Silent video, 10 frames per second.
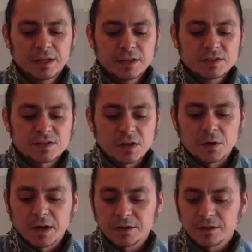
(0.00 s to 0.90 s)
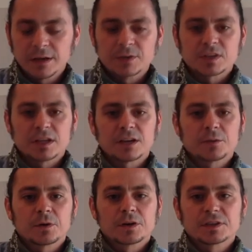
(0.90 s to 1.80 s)
So I know that was a lot of
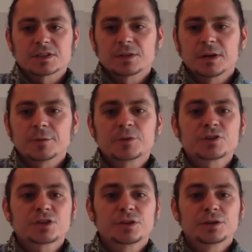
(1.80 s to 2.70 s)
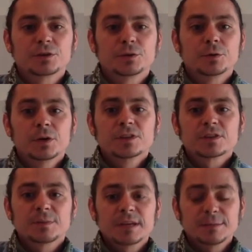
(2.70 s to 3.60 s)
words, so I'm going to show you
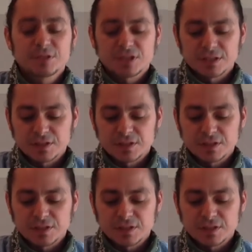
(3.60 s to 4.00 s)
some images.